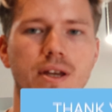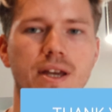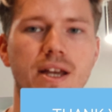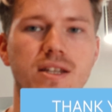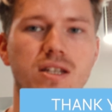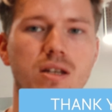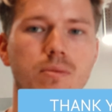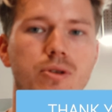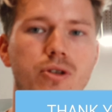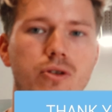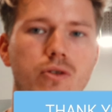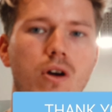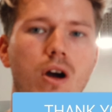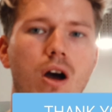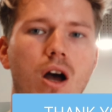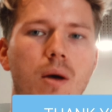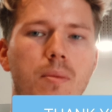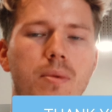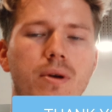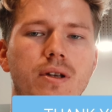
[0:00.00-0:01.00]
hit
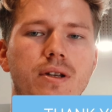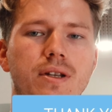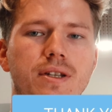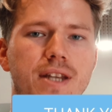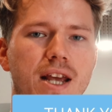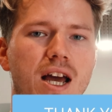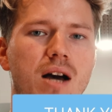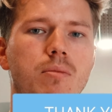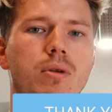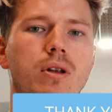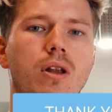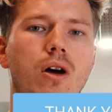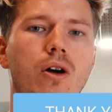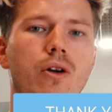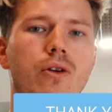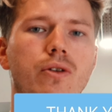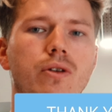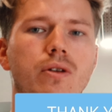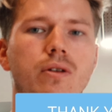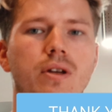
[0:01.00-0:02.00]
subscribe down
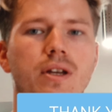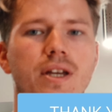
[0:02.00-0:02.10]
below,